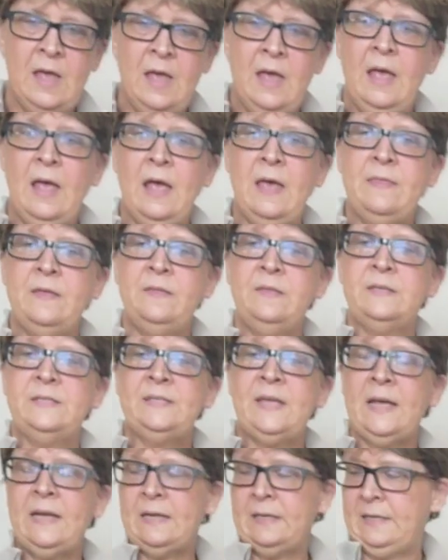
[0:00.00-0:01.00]
And then the
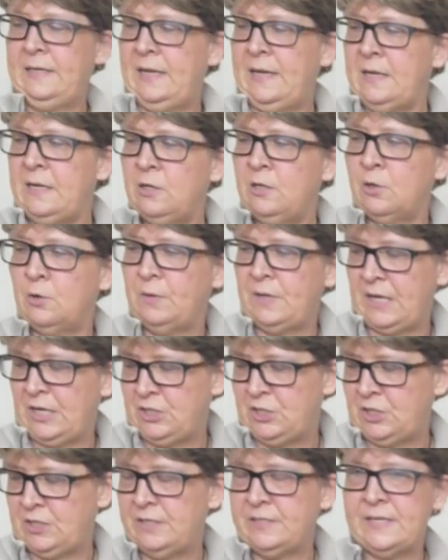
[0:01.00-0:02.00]
second kidney
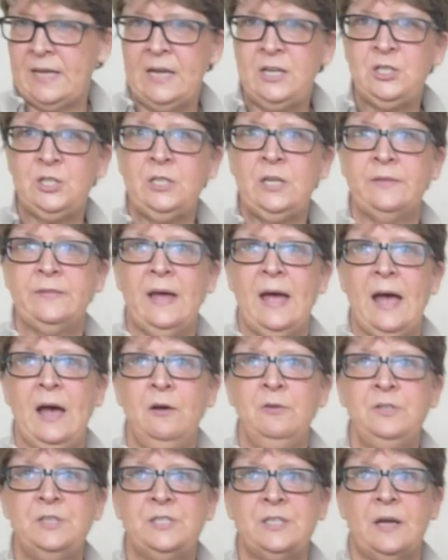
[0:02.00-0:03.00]
location is actually on the
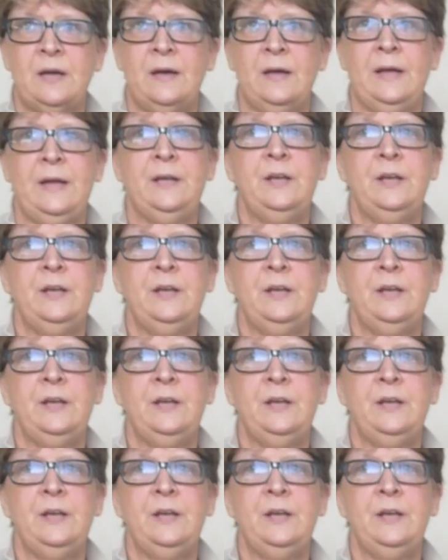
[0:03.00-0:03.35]
outside